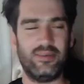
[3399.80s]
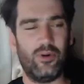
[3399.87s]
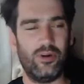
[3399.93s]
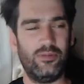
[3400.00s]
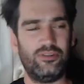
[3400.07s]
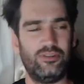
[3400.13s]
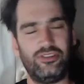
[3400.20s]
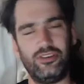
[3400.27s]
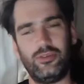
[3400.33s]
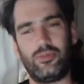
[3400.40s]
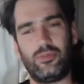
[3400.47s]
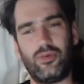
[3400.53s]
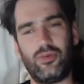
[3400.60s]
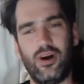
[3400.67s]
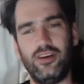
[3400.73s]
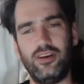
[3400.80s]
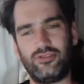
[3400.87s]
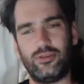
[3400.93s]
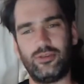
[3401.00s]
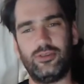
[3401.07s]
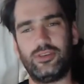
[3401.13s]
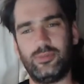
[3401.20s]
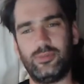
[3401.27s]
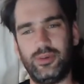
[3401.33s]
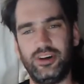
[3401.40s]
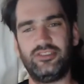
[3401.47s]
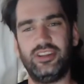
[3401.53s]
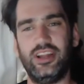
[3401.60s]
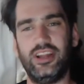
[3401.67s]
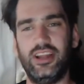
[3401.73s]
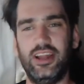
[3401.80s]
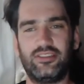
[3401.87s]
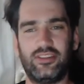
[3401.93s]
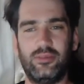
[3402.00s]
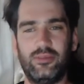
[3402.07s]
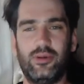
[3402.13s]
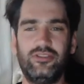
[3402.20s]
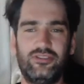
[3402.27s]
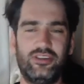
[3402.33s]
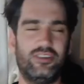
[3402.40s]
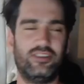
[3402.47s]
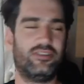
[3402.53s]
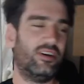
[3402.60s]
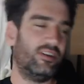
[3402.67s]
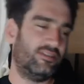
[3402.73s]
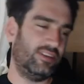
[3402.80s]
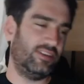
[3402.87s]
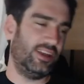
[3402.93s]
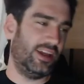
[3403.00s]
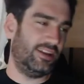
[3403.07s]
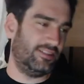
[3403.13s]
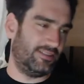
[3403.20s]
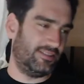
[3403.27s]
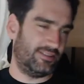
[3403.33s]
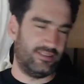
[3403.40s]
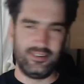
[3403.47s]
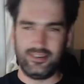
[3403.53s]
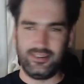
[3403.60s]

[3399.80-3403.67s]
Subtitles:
point, we should do a prize draw for the person that licks the most dirty lens.